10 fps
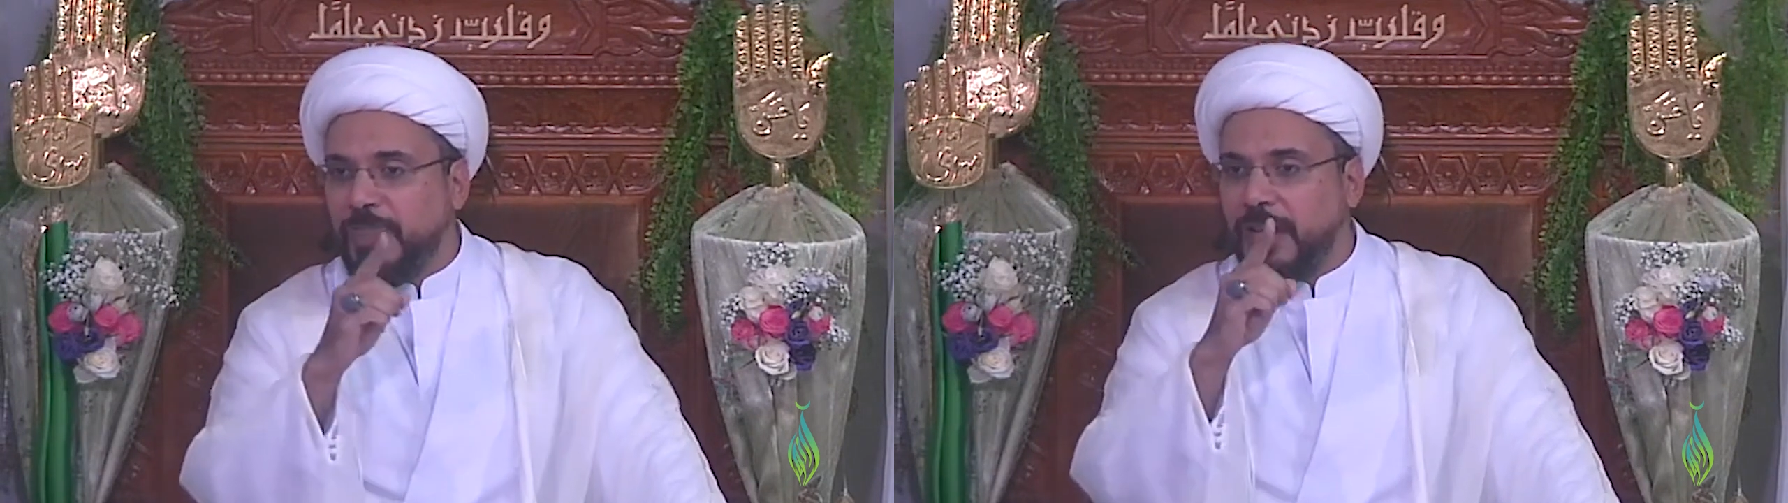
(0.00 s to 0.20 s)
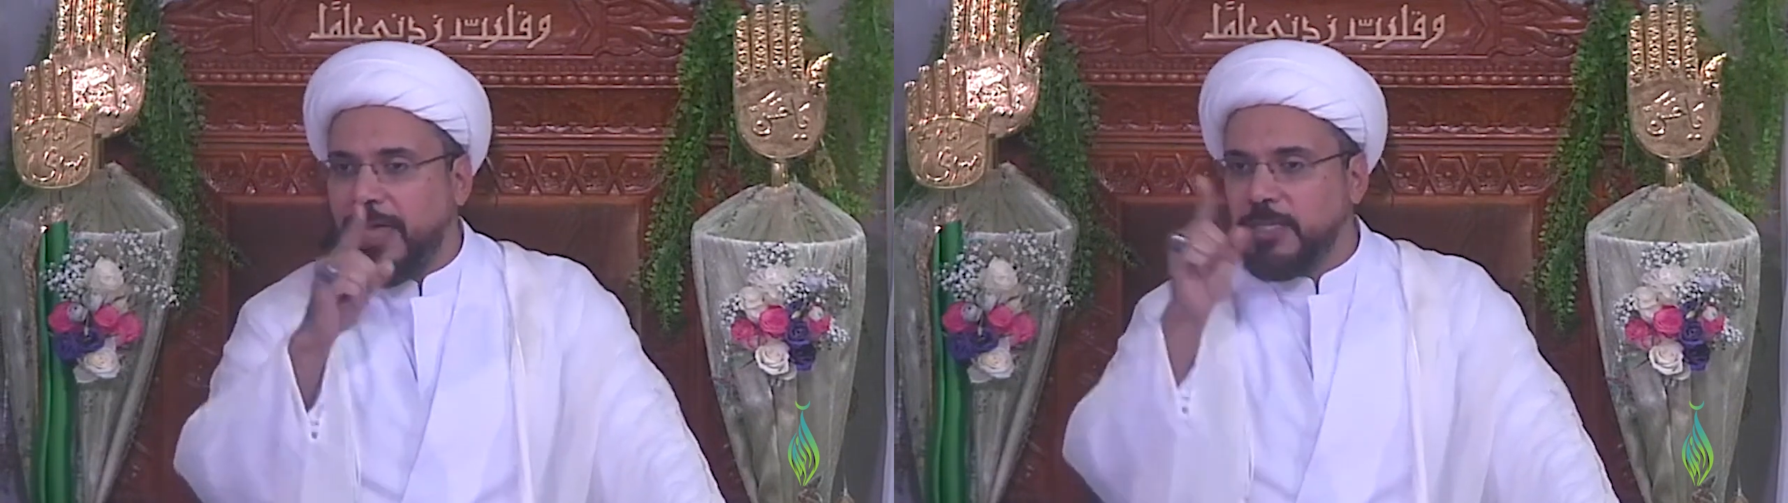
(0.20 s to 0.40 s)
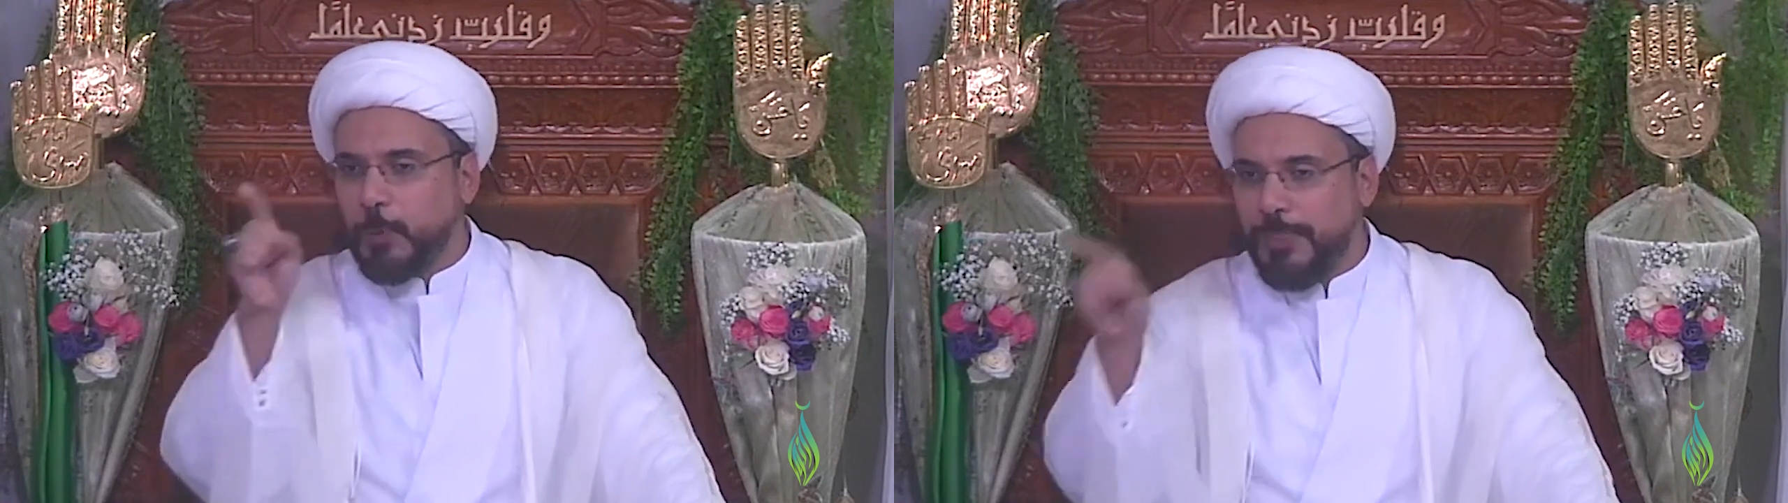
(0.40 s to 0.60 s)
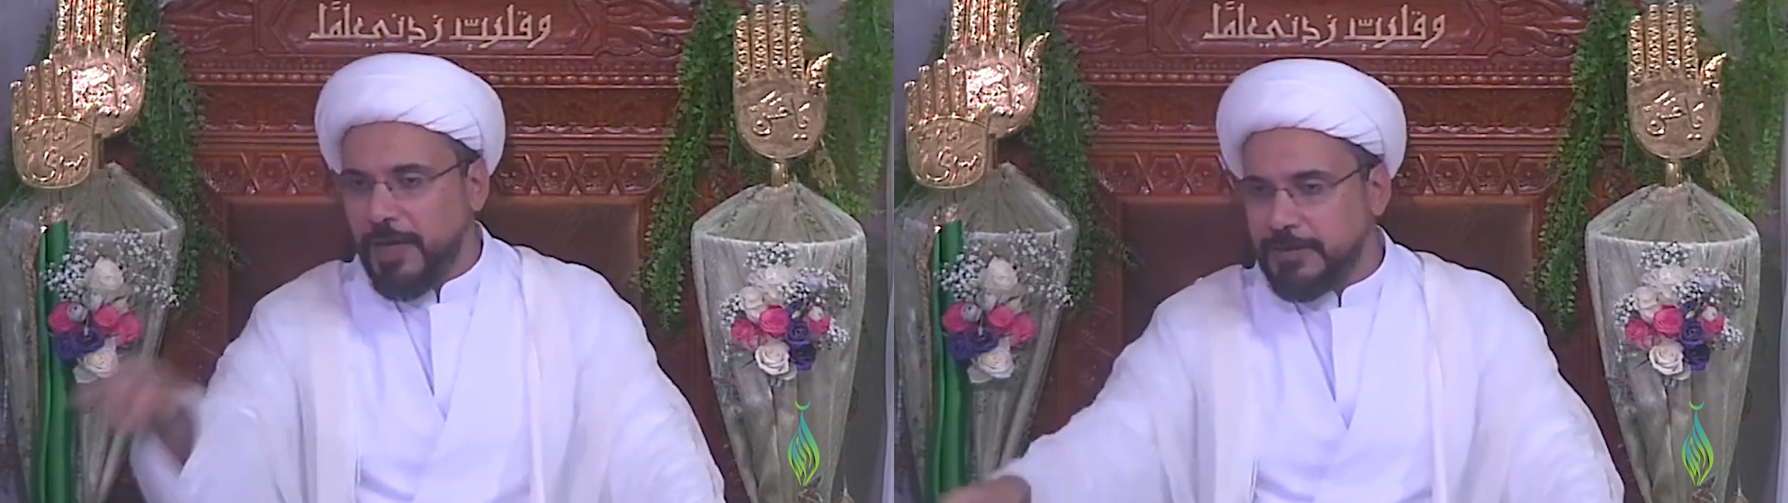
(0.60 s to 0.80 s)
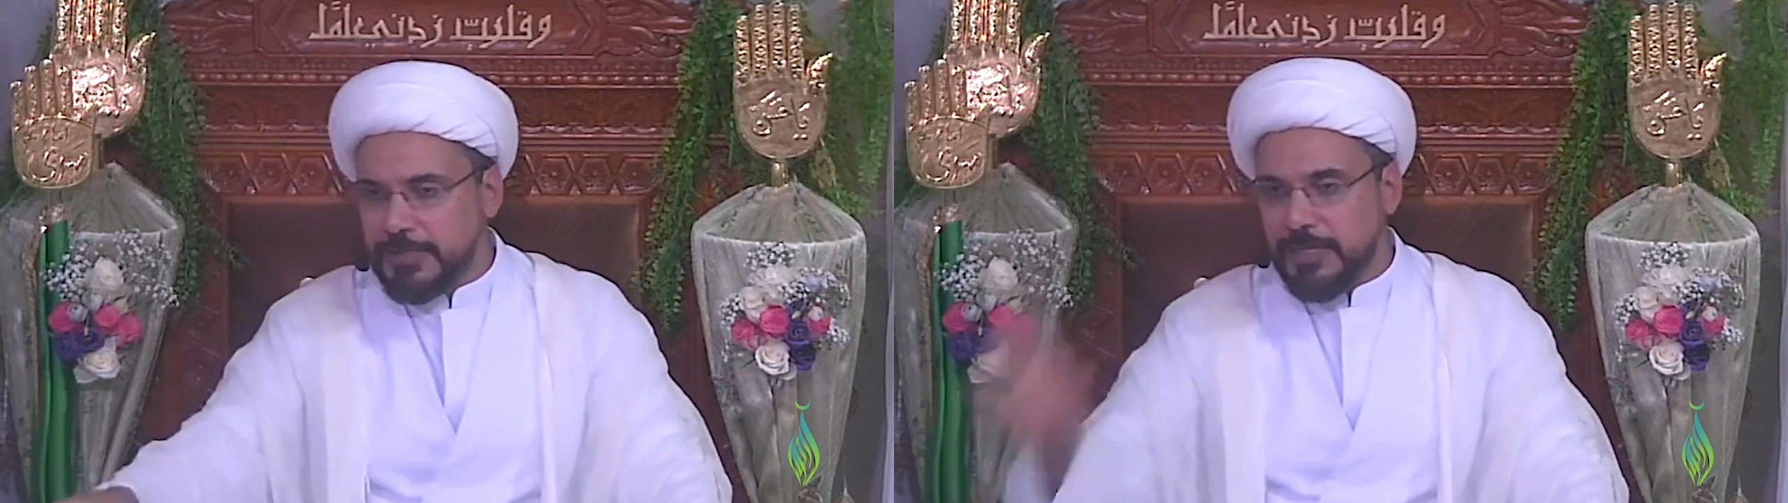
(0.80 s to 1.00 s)
the night when
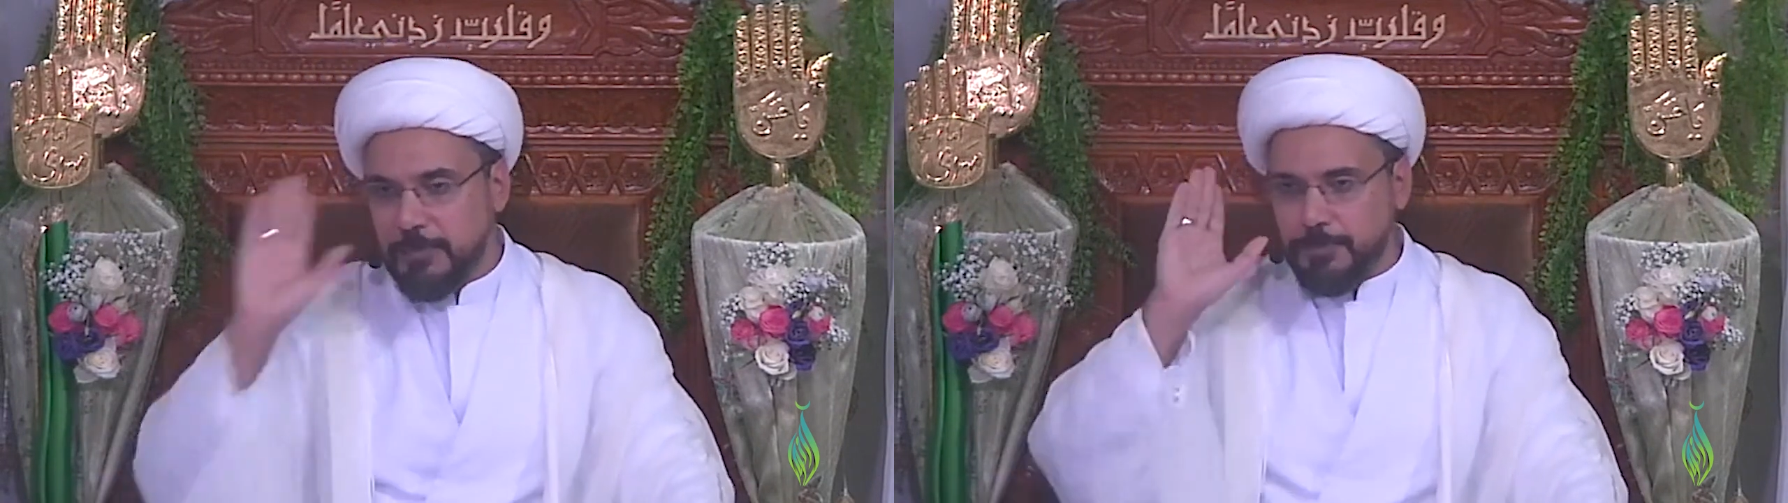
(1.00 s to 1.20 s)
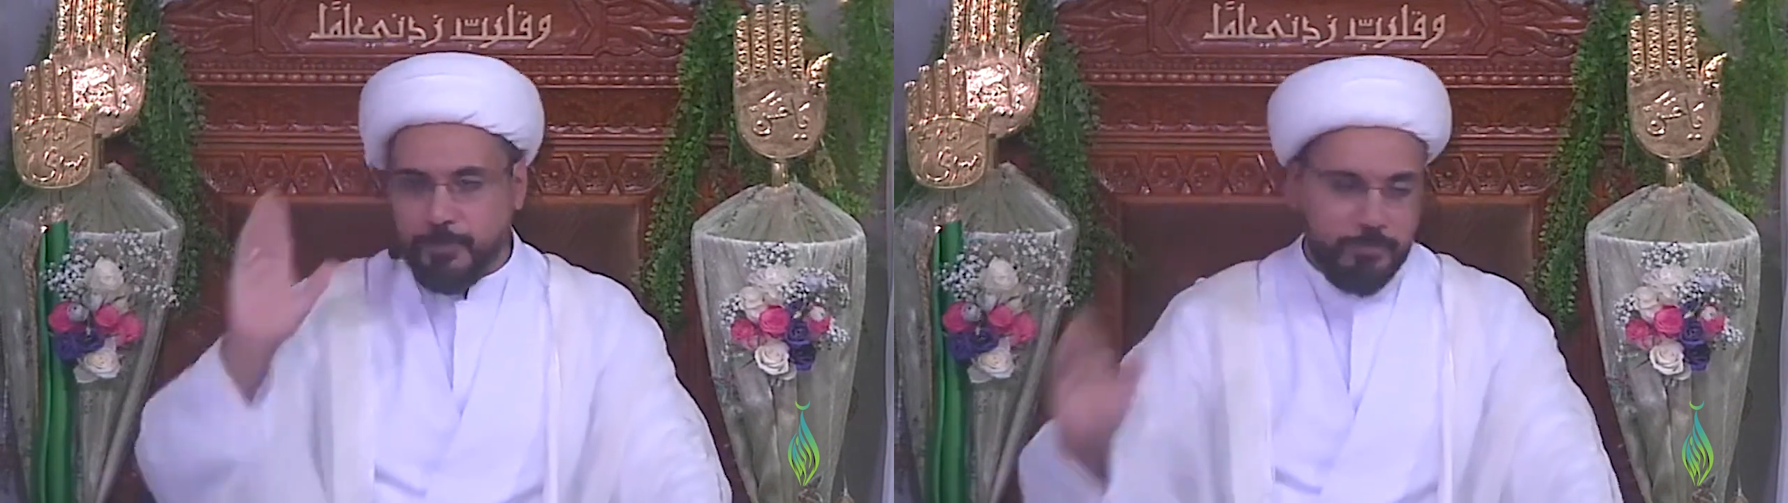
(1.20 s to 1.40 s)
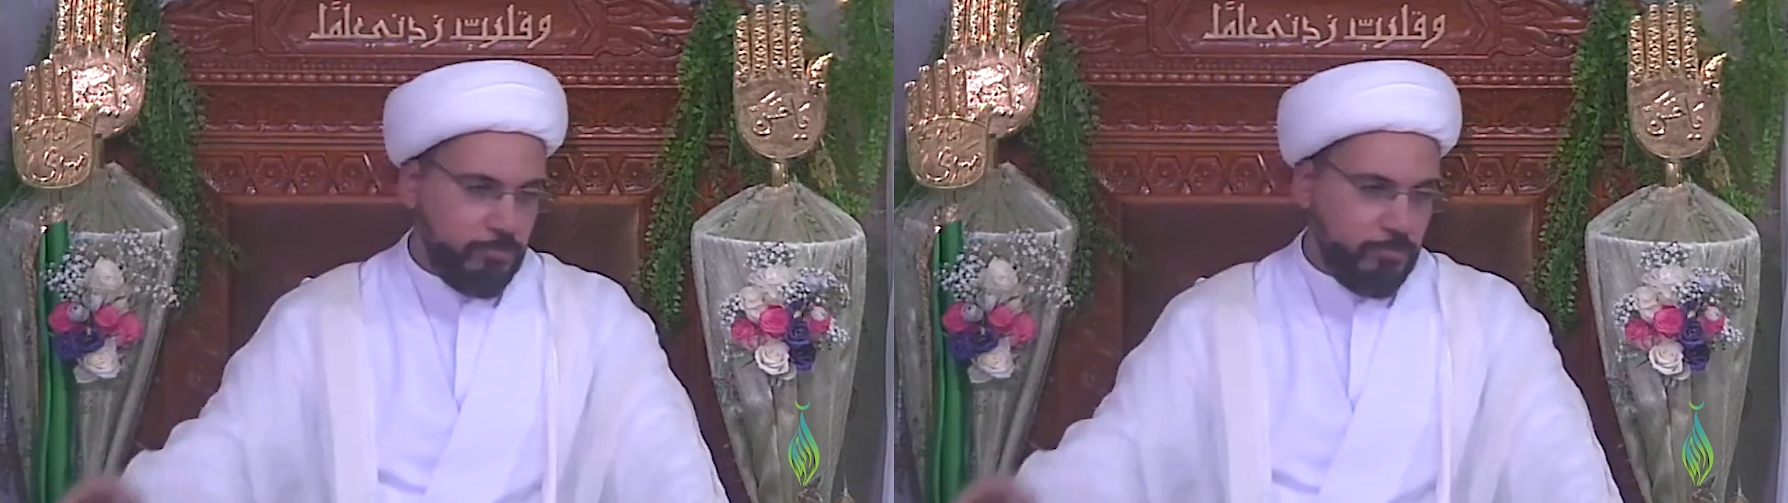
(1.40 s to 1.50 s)
they're asleep.